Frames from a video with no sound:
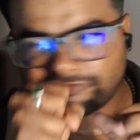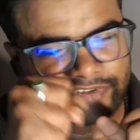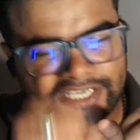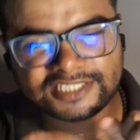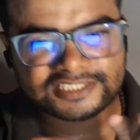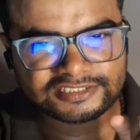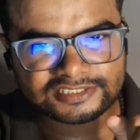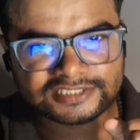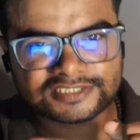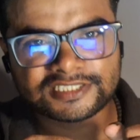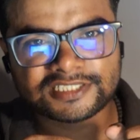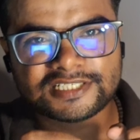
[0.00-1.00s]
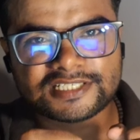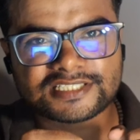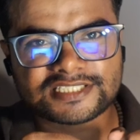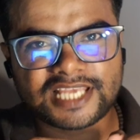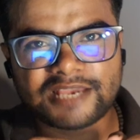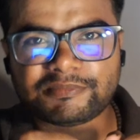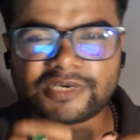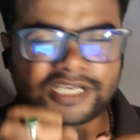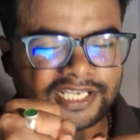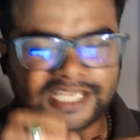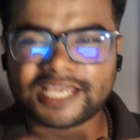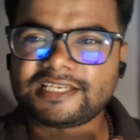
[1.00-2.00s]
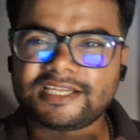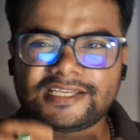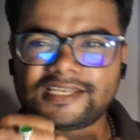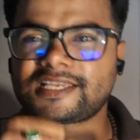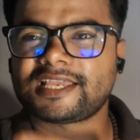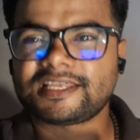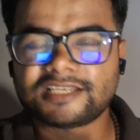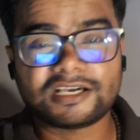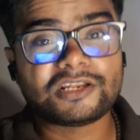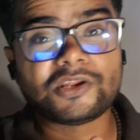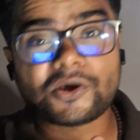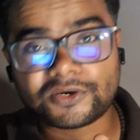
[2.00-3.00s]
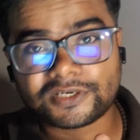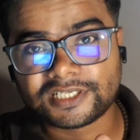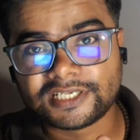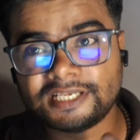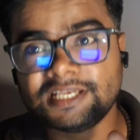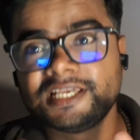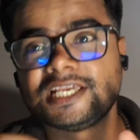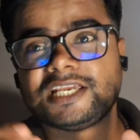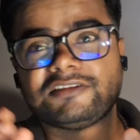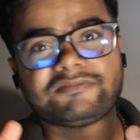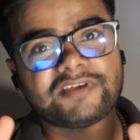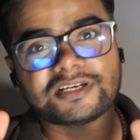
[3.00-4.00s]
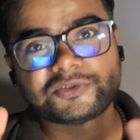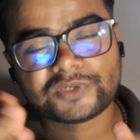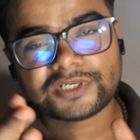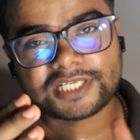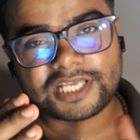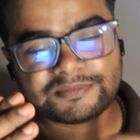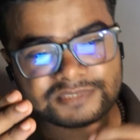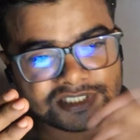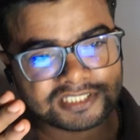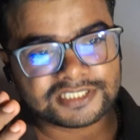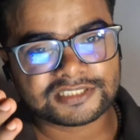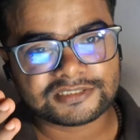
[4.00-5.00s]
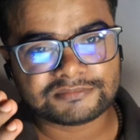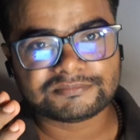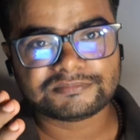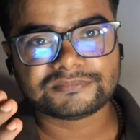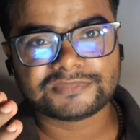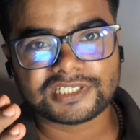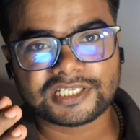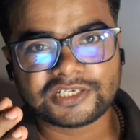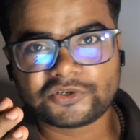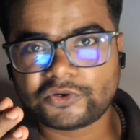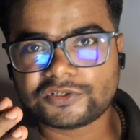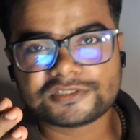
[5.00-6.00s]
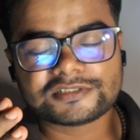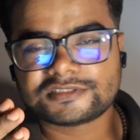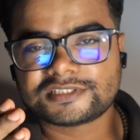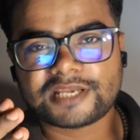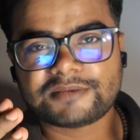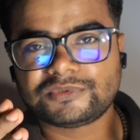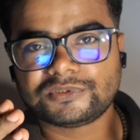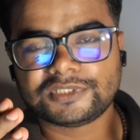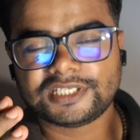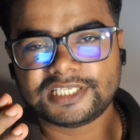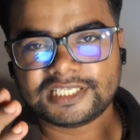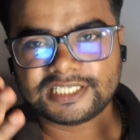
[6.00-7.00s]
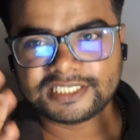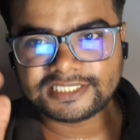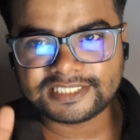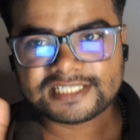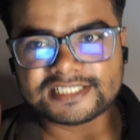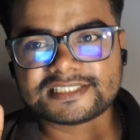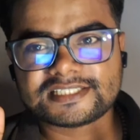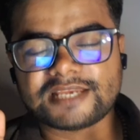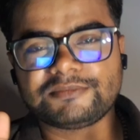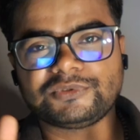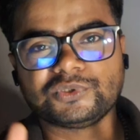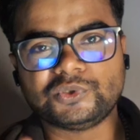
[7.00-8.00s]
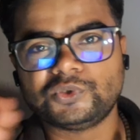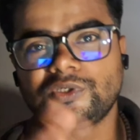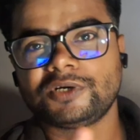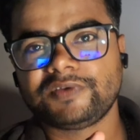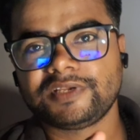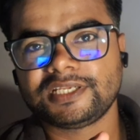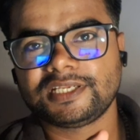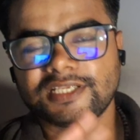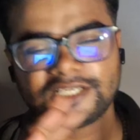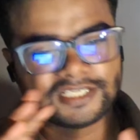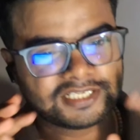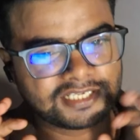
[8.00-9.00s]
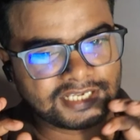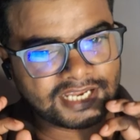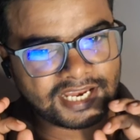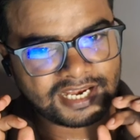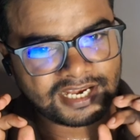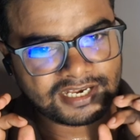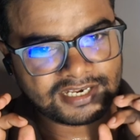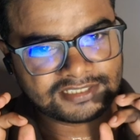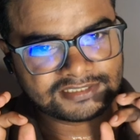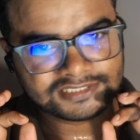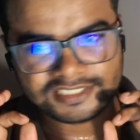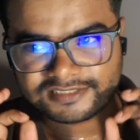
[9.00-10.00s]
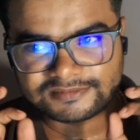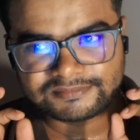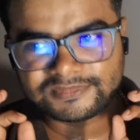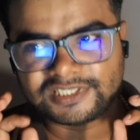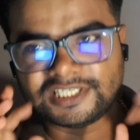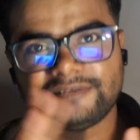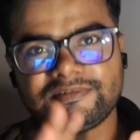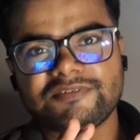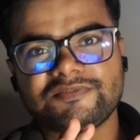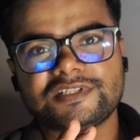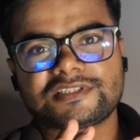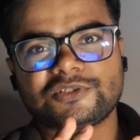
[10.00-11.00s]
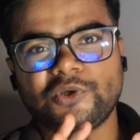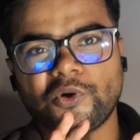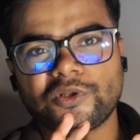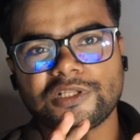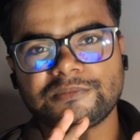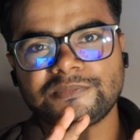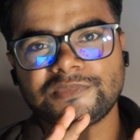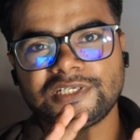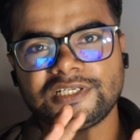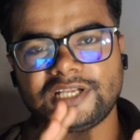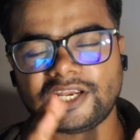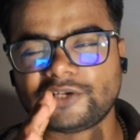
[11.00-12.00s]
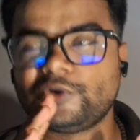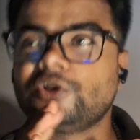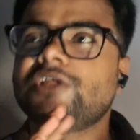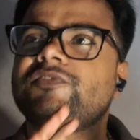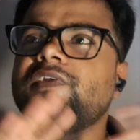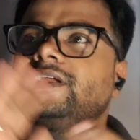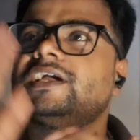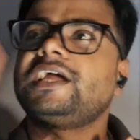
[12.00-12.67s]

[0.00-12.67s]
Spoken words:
fights Sam again and again a lot. In fact, one time he tells Sam to go away and just leave him with Gollum, and Gollum will